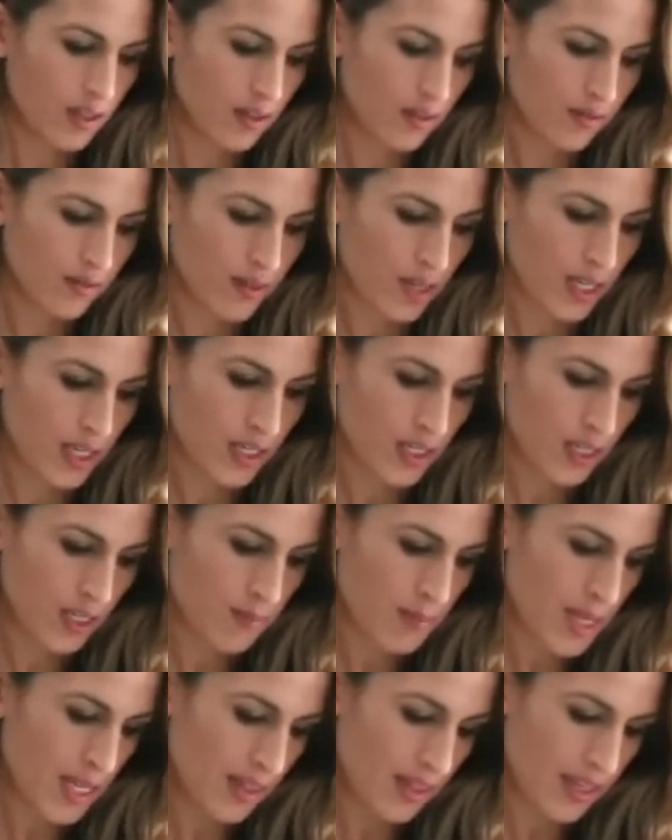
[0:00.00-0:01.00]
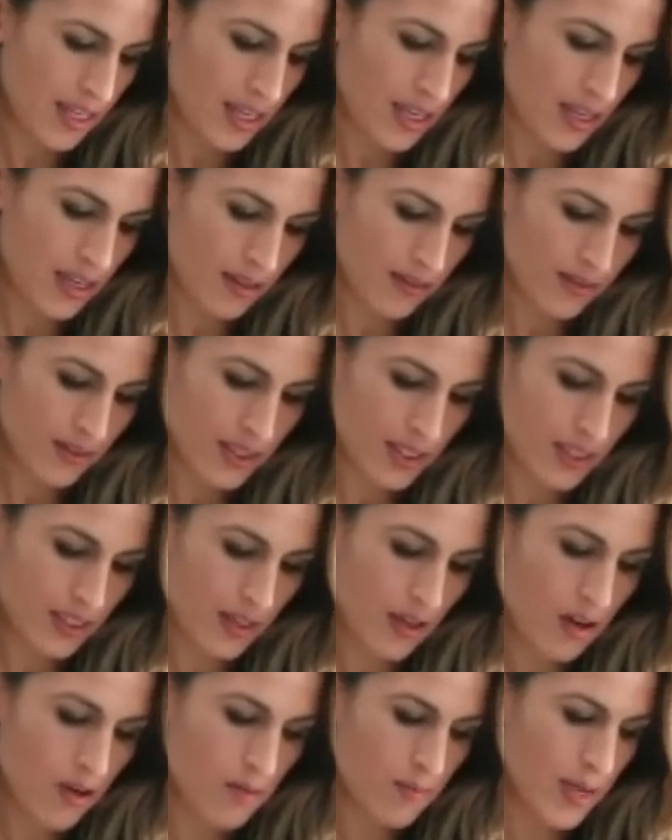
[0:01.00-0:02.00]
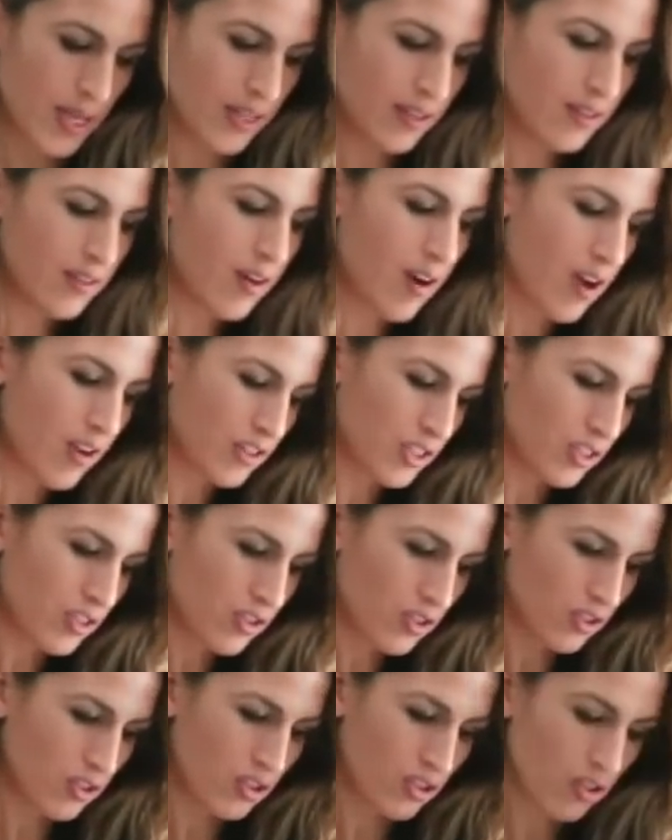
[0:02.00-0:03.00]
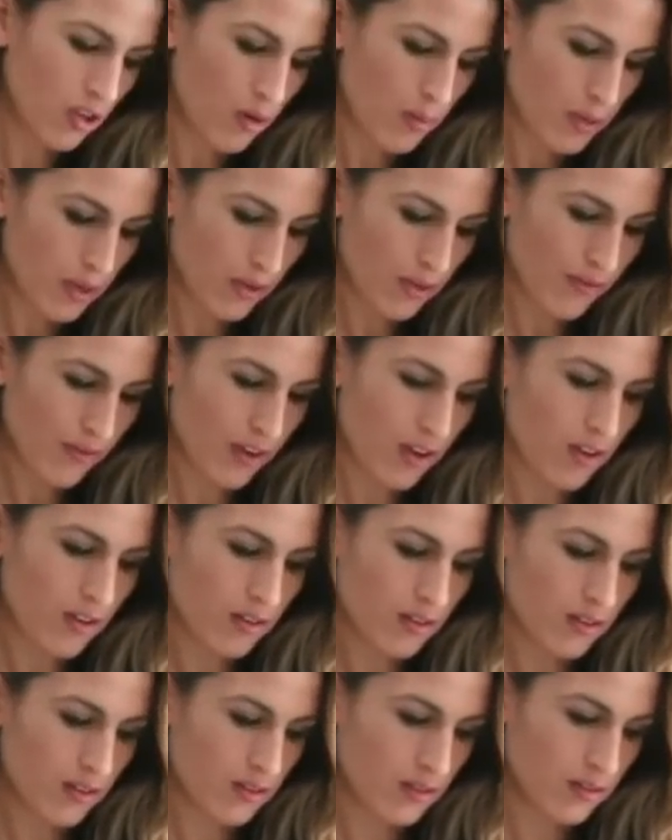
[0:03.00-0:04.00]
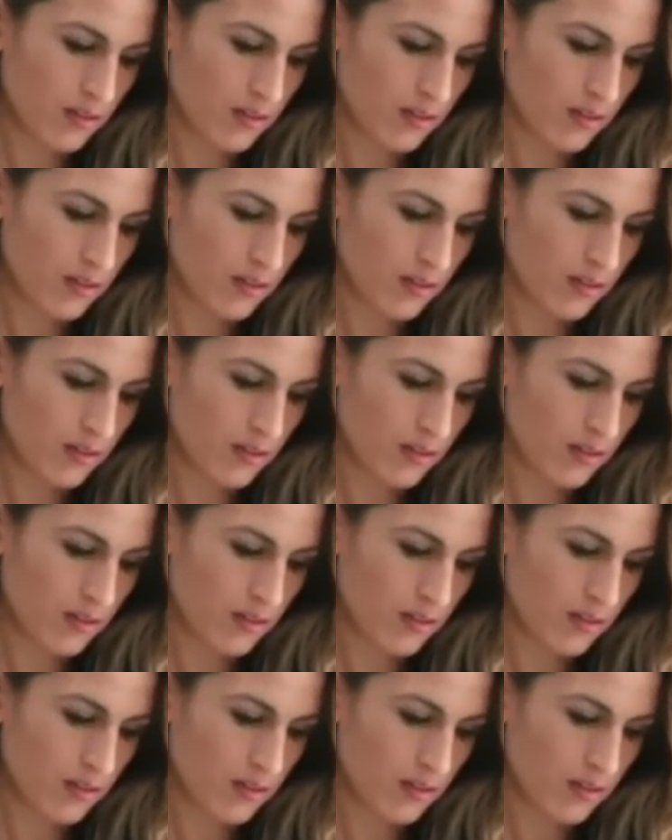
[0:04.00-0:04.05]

Raining mint leaves. Oh my gosh, it's just so beautiful.